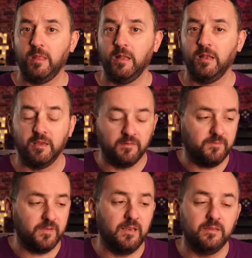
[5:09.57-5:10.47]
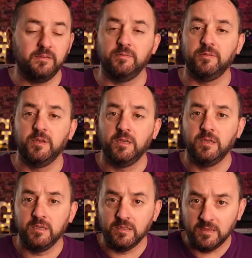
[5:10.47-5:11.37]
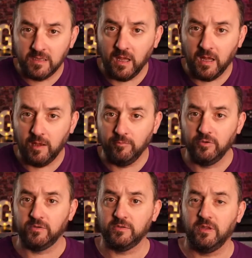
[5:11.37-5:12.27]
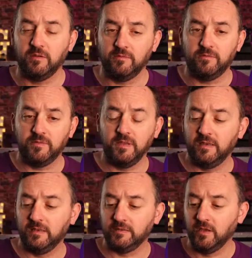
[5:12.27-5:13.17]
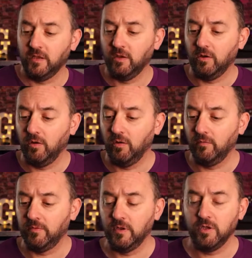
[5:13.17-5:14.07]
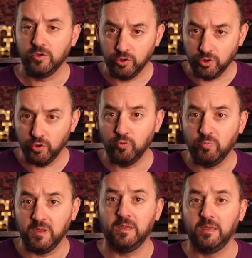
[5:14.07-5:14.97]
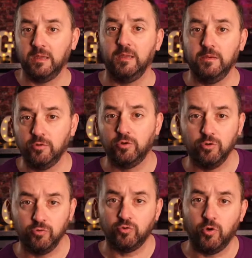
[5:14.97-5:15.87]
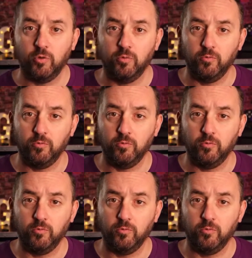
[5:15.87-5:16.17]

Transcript: like feelings of calmness, like feelings of you being in control.